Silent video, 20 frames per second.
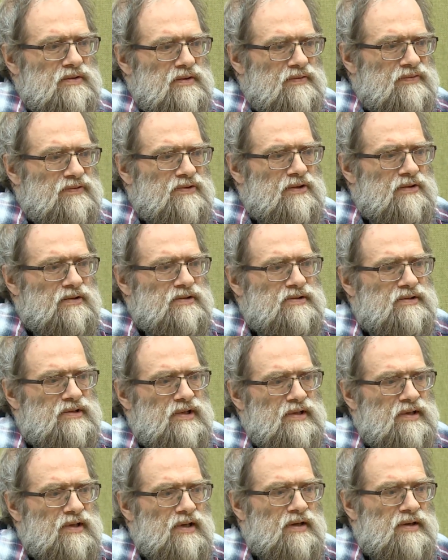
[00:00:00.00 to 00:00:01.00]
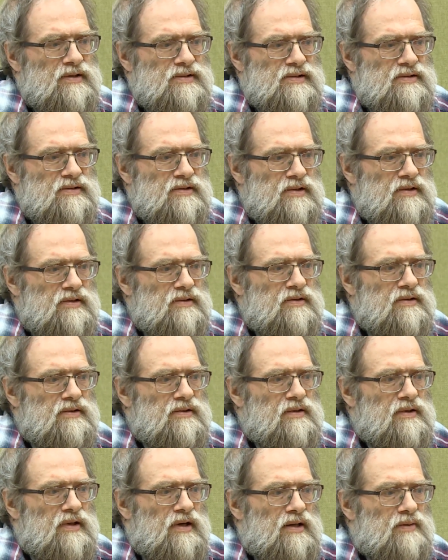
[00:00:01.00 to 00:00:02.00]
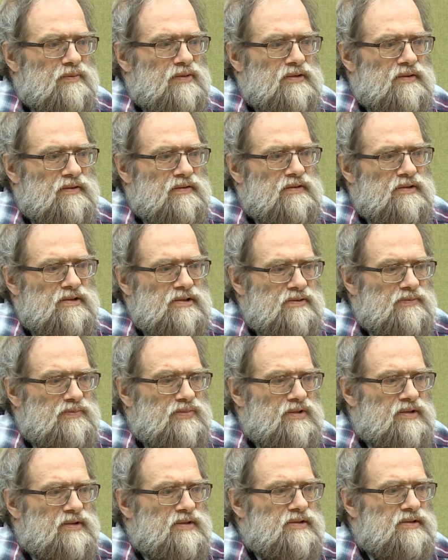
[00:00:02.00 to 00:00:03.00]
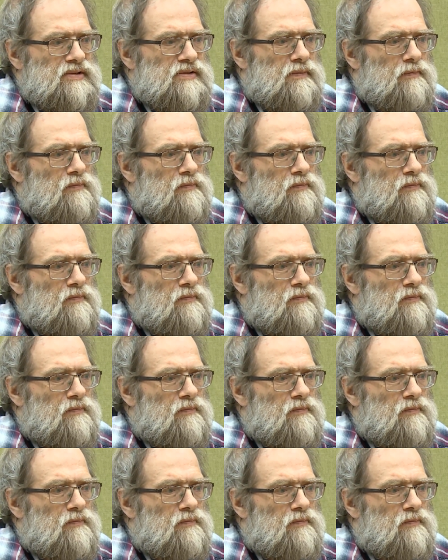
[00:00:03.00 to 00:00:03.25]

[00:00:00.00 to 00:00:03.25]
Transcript: of course, decays in the Indian climate, it disappears.